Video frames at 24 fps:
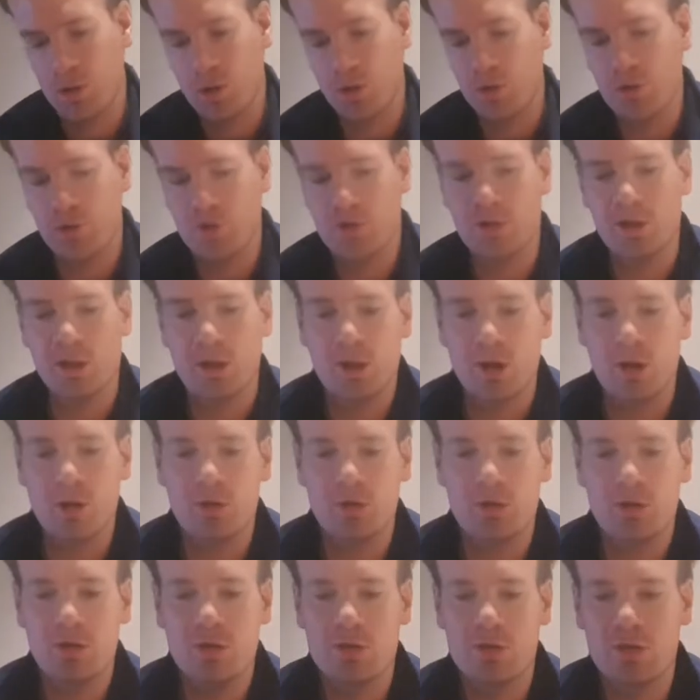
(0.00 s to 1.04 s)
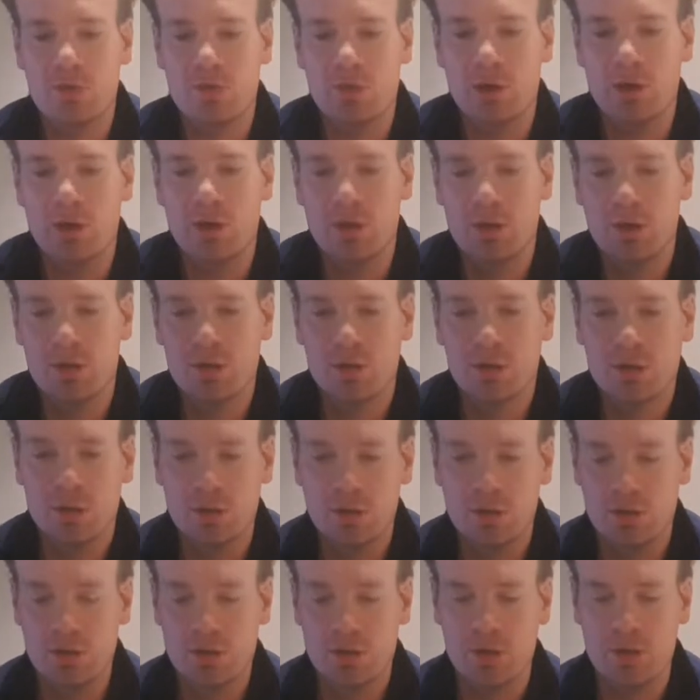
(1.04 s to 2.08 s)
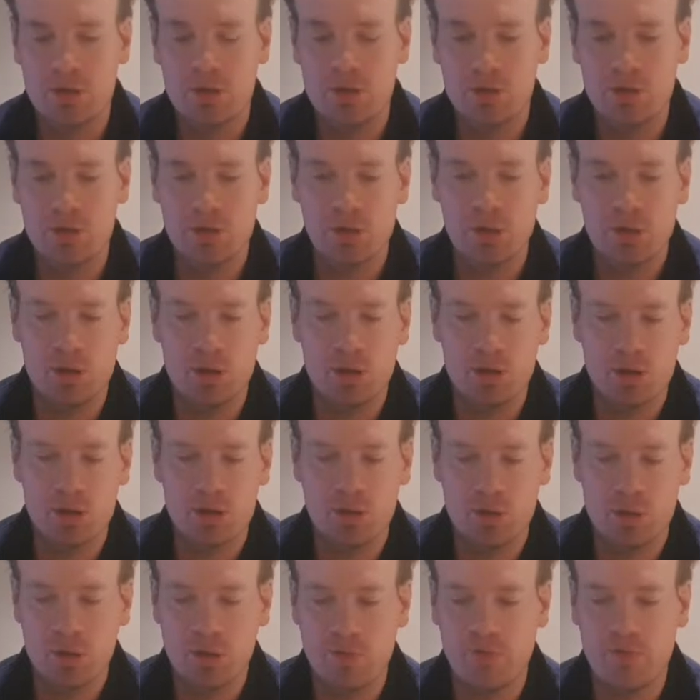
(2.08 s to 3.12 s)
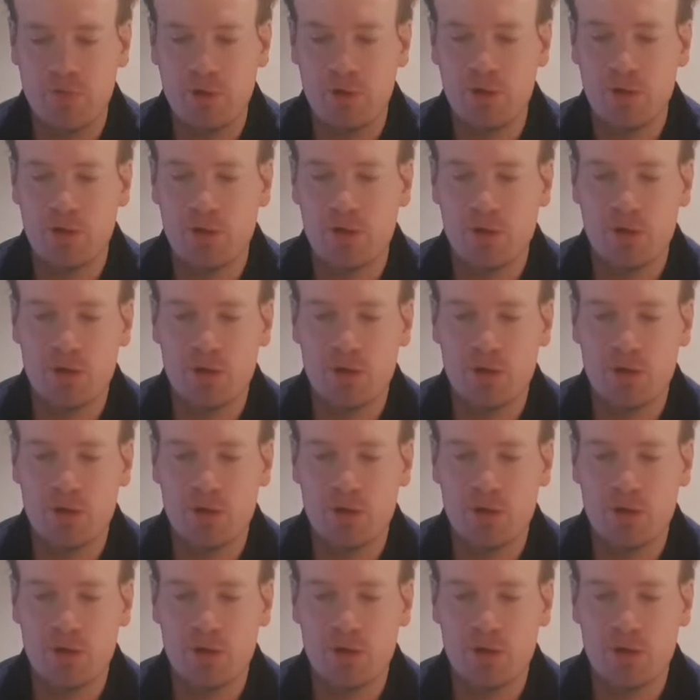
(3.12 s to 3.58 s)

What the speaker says: I just take out these wings, this fit,